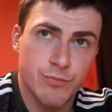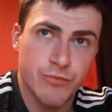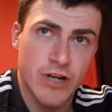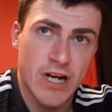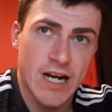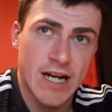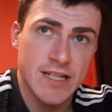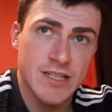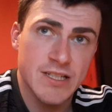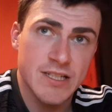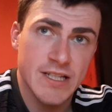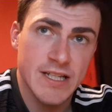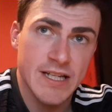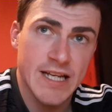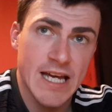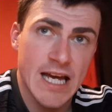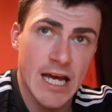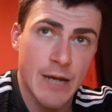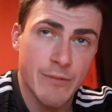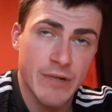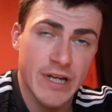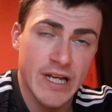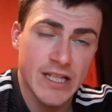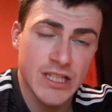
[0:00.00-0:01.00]
prior to the
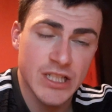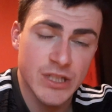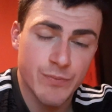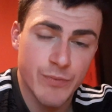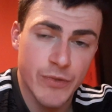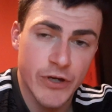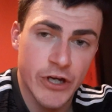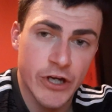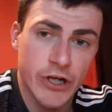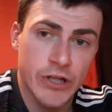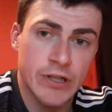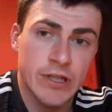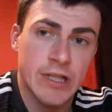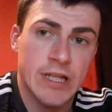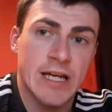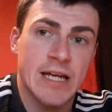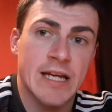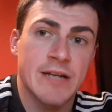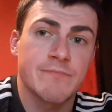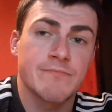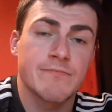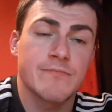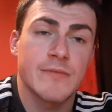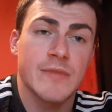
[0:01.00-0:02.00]
game against
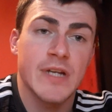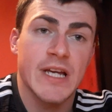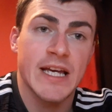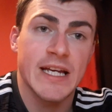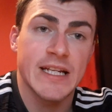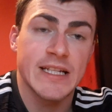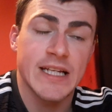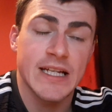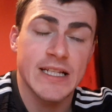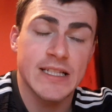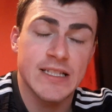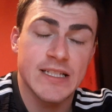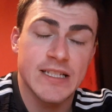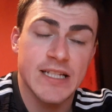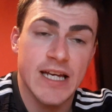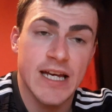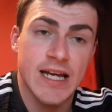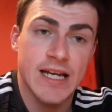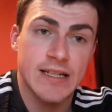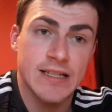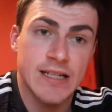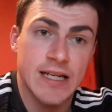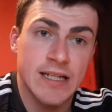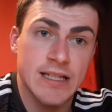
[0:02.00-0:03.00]
Burnley, he did
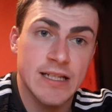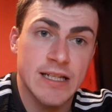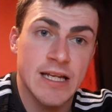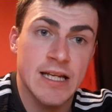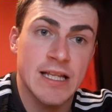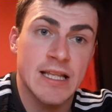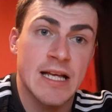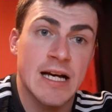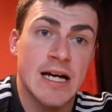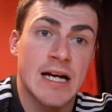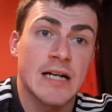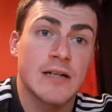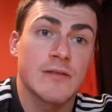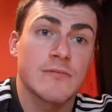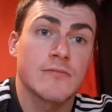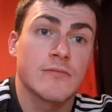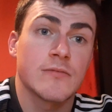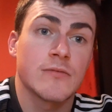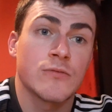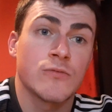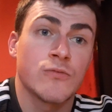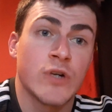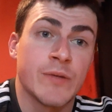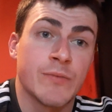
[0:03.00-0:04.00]
say, didn't he, that
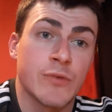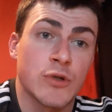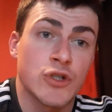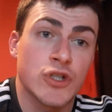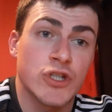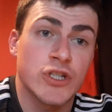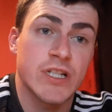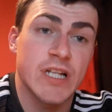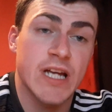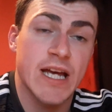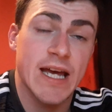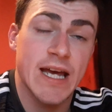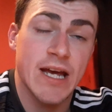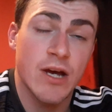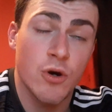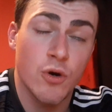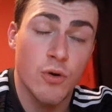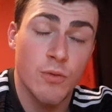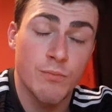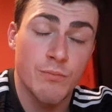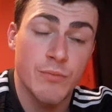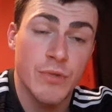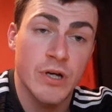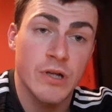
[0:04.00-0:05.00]
we must stay
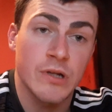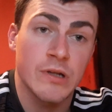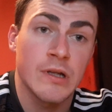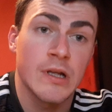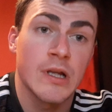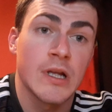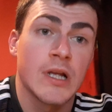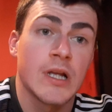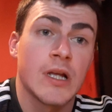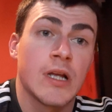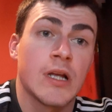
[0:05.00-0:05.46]
humble